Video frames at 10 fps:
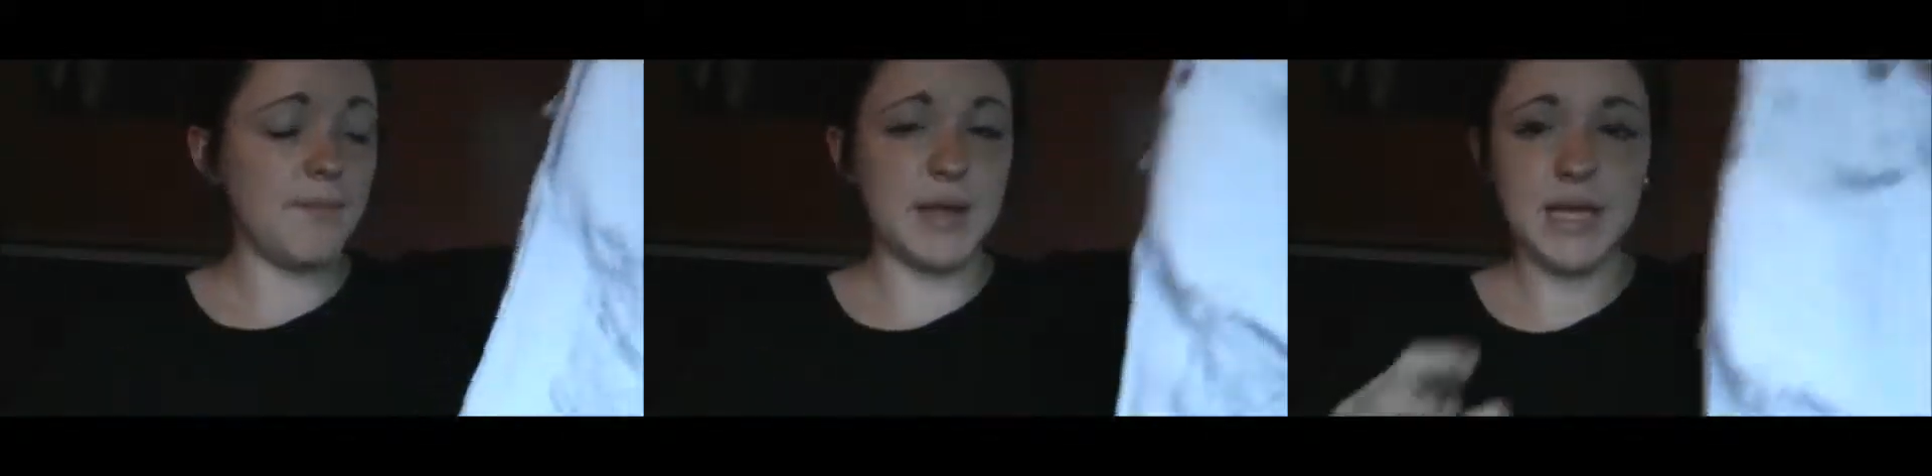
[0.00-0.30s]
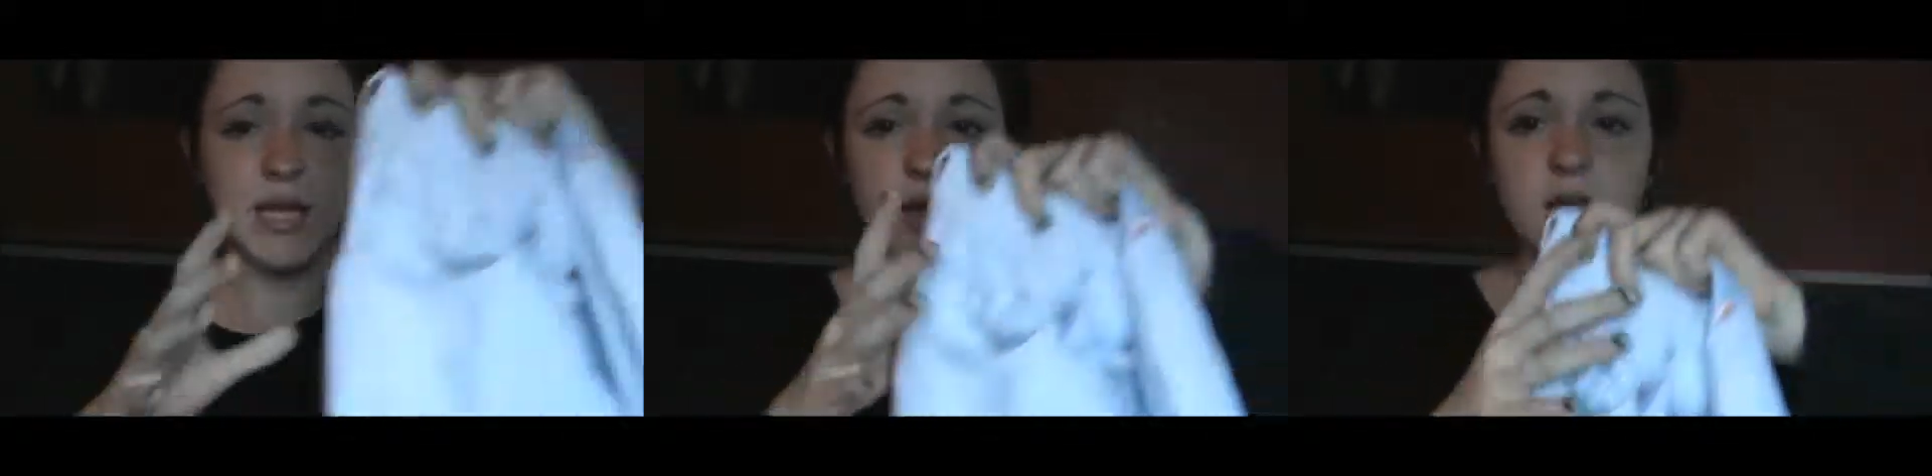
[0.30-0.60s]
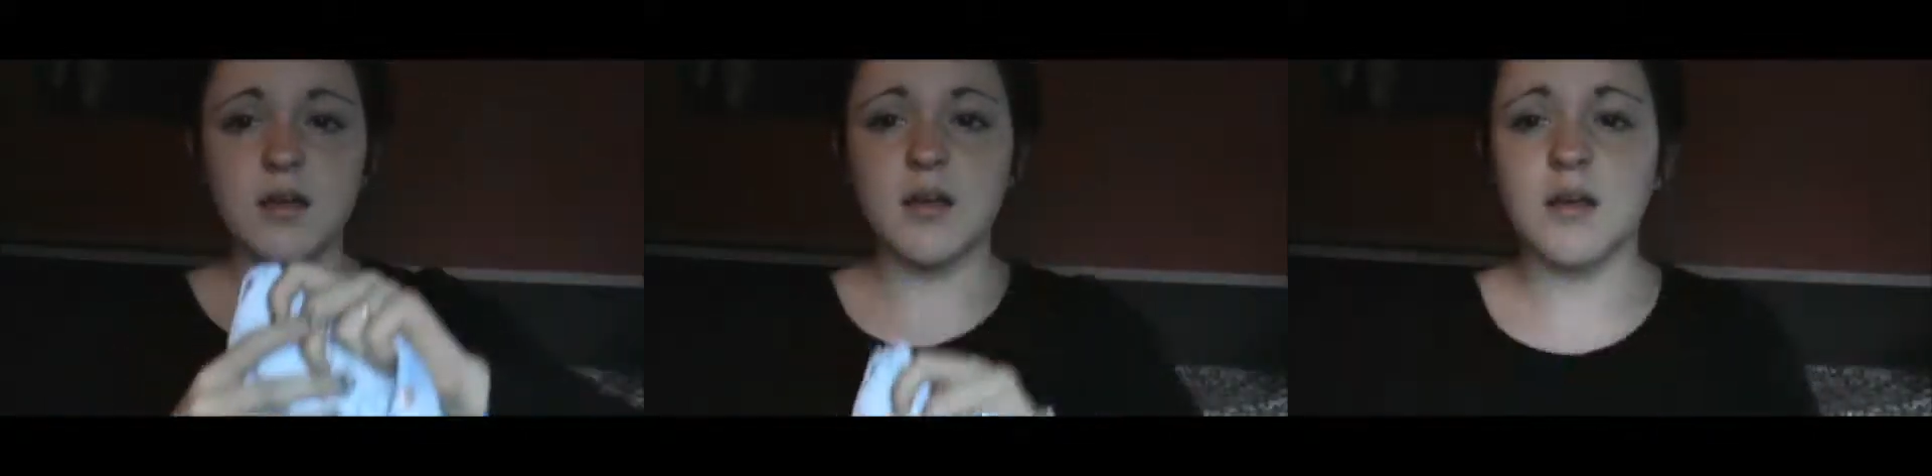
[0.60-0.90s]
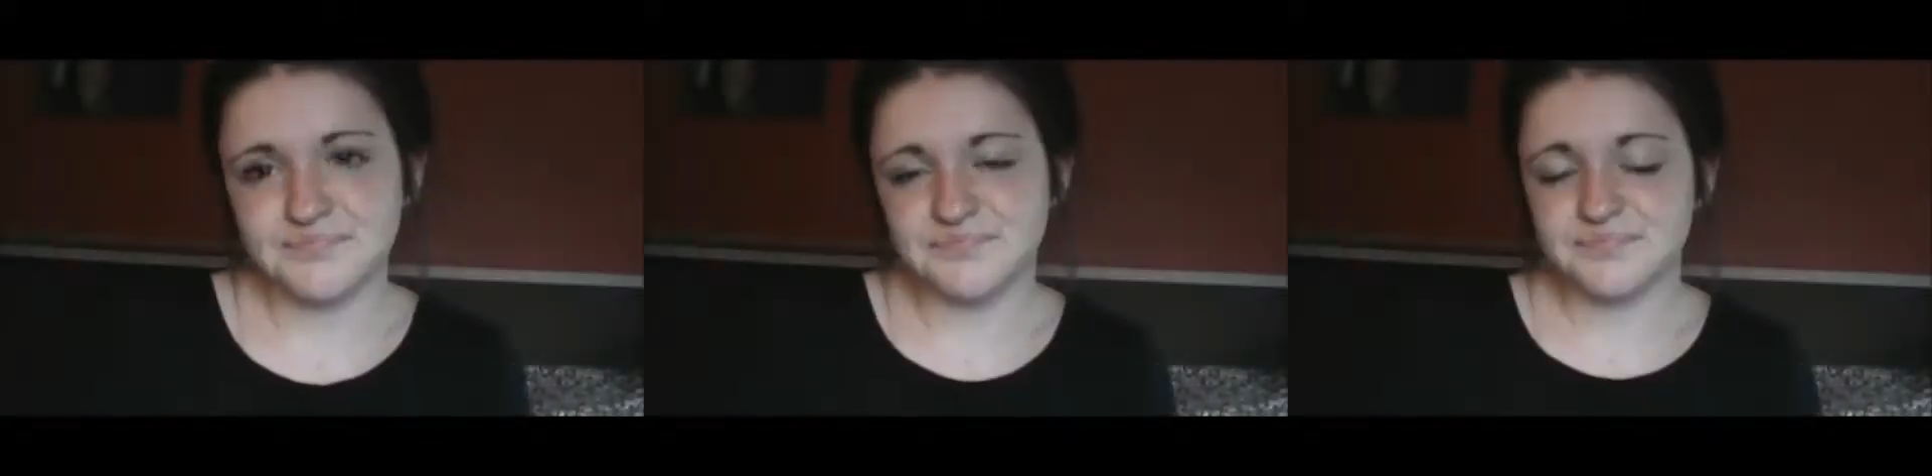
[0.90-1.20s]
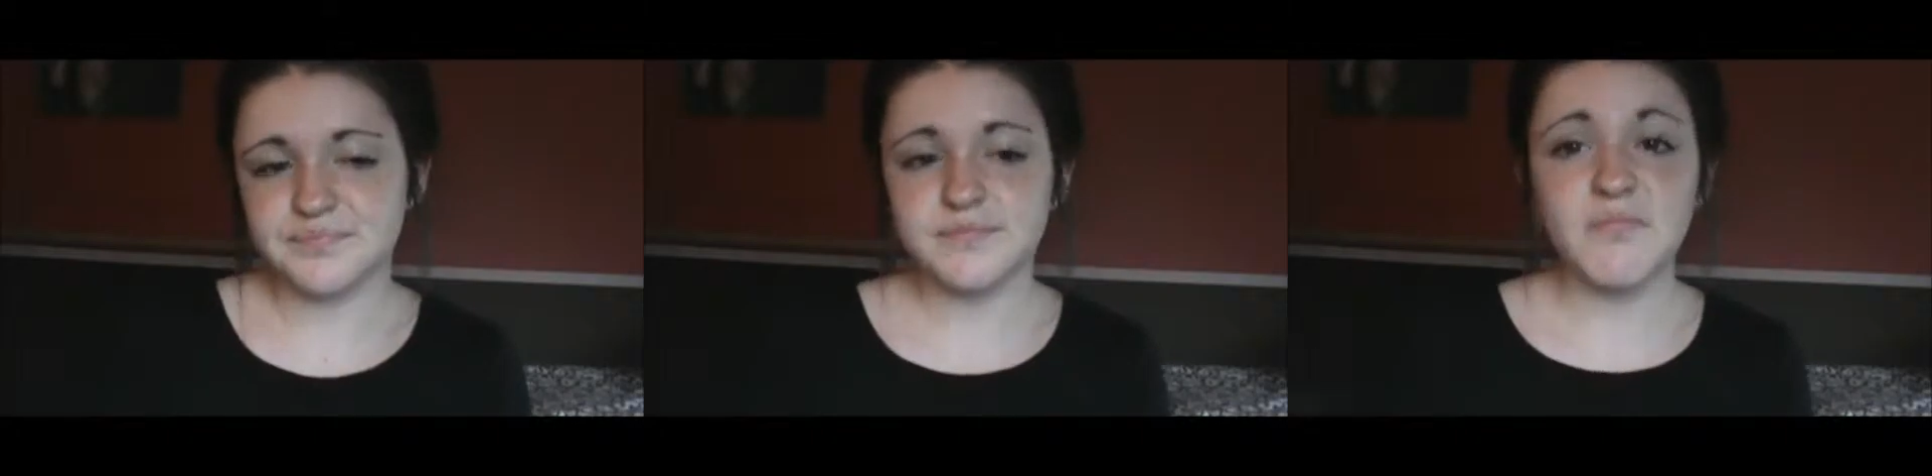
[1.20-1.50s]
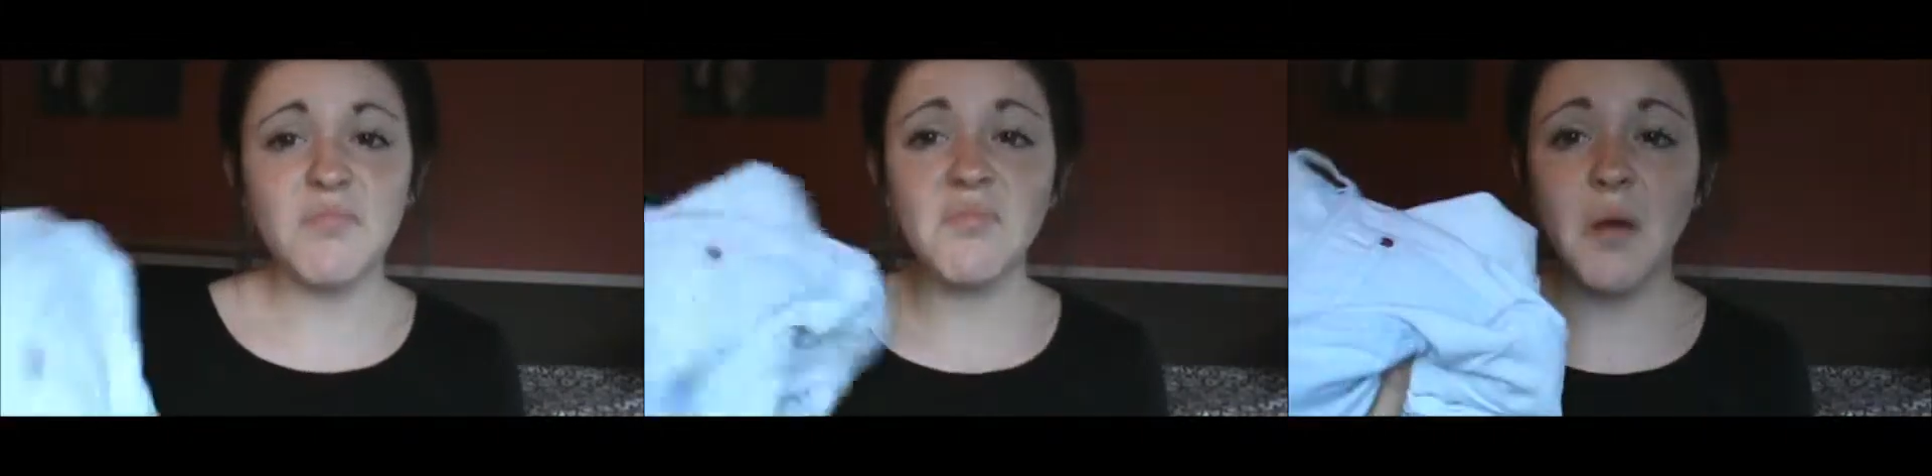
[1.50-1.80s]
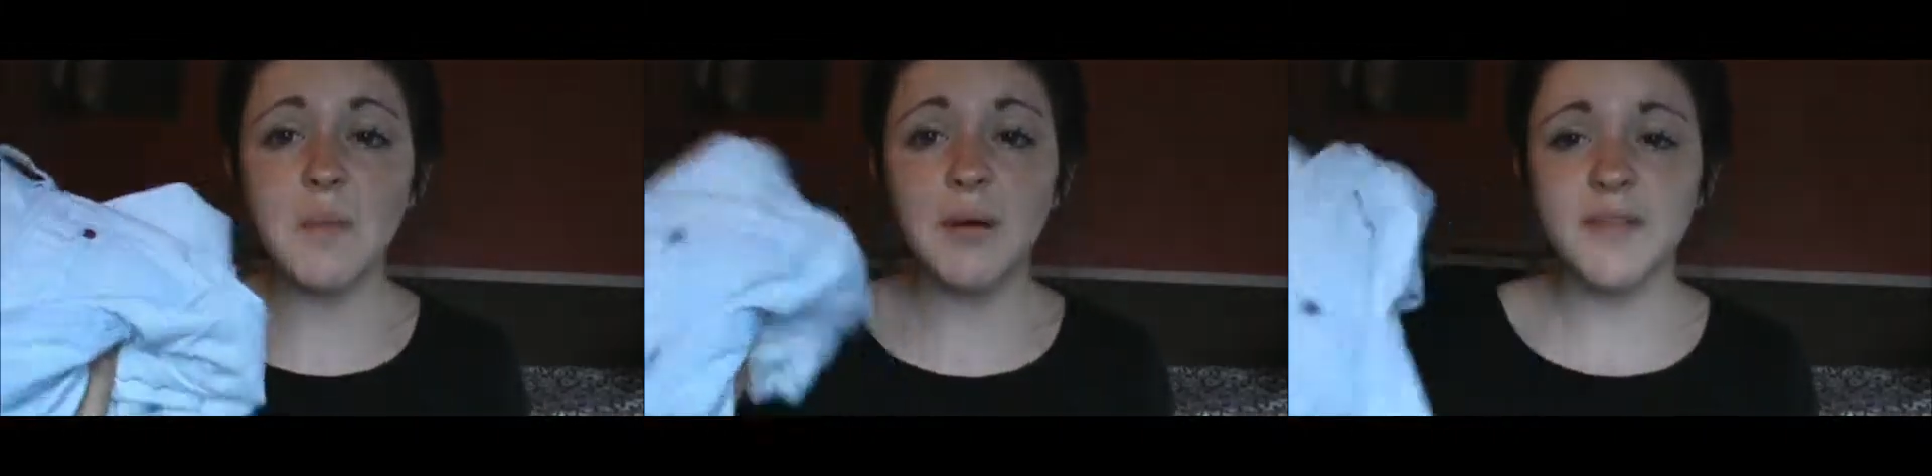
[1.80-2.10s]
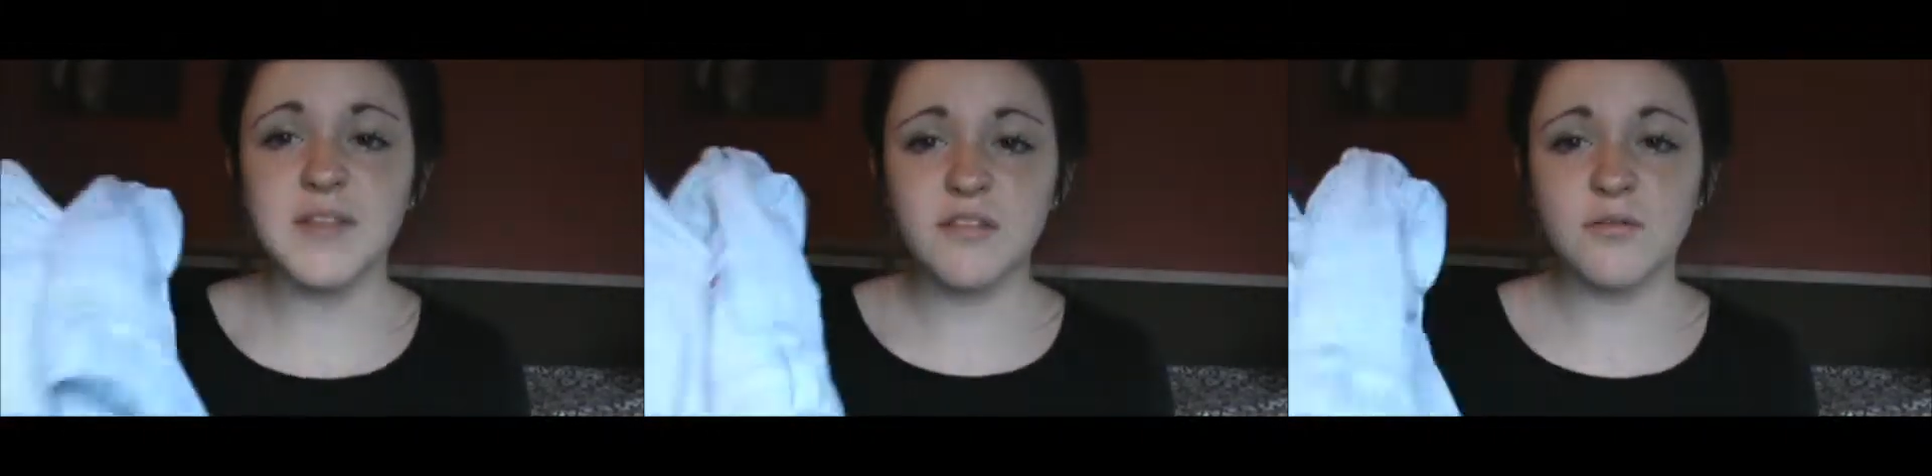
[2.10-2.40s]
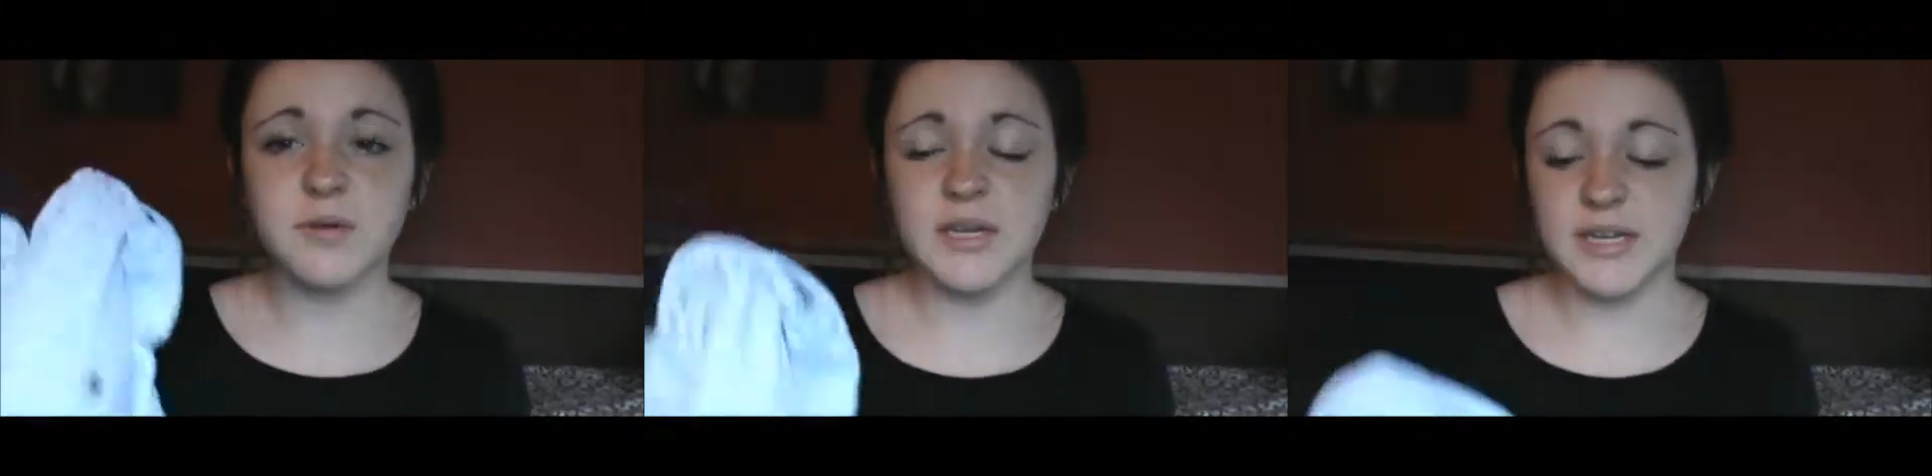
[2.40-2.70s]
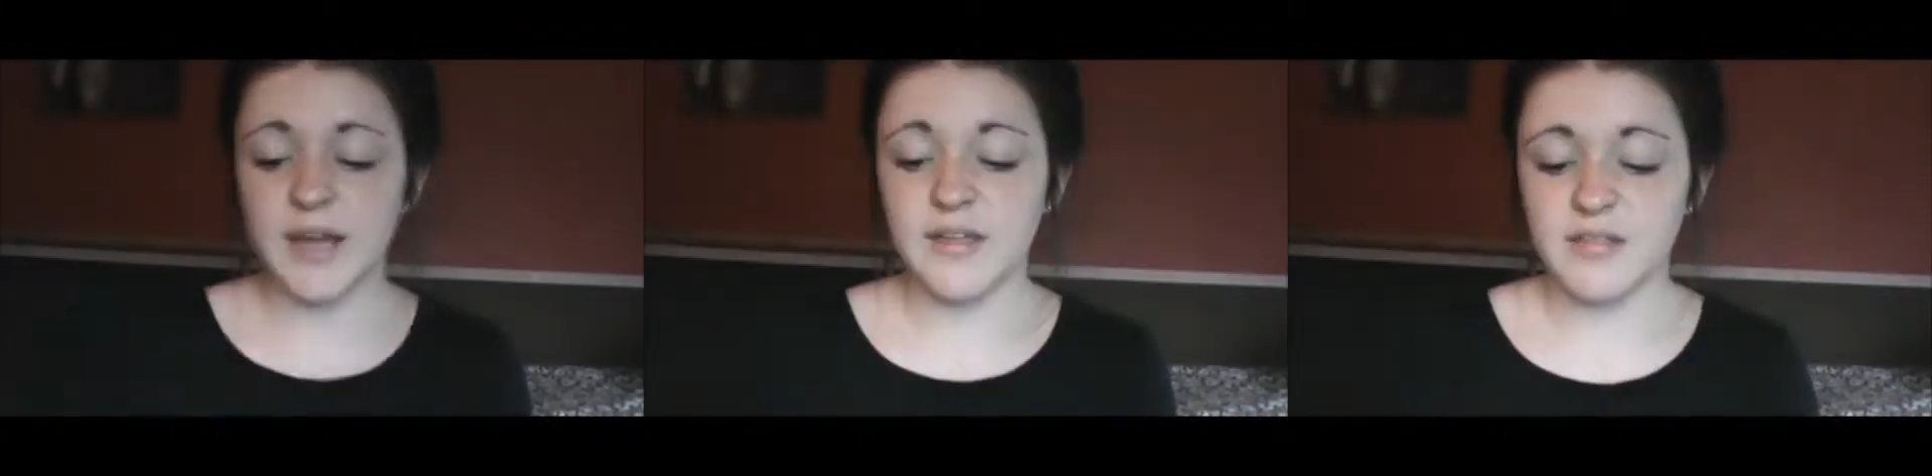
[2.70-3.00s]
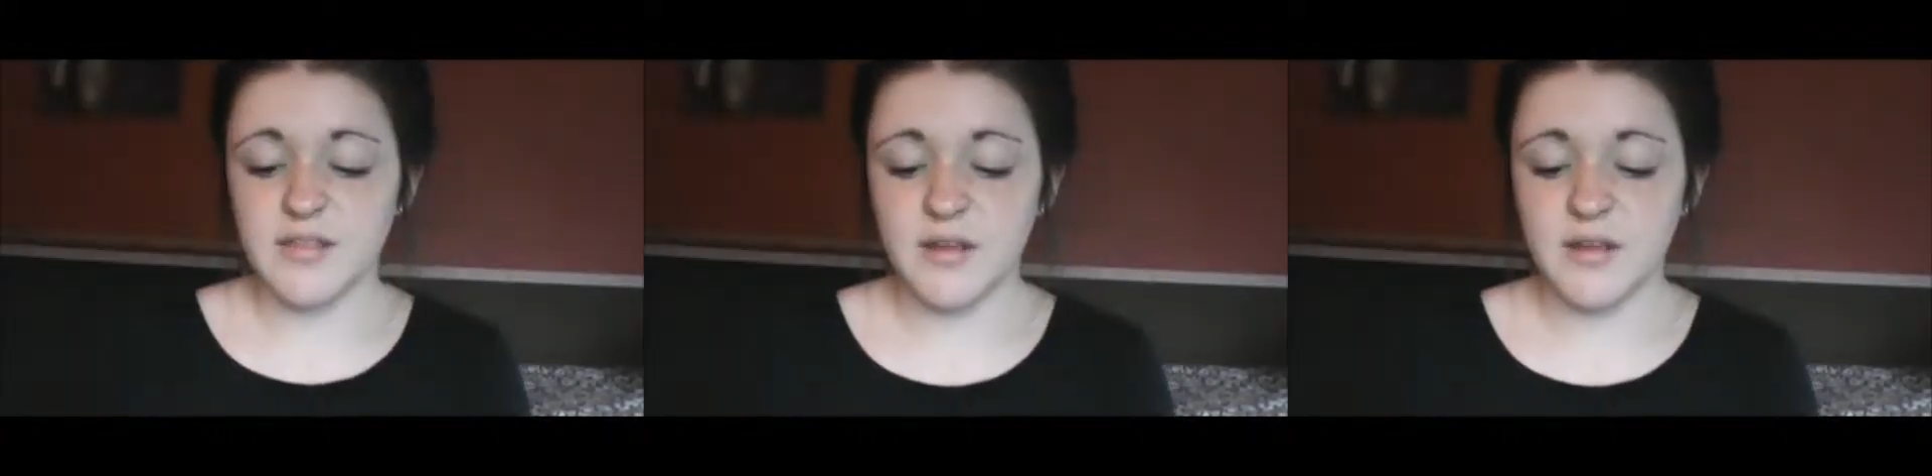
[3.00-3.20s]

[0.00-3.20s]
big. But these are really nice,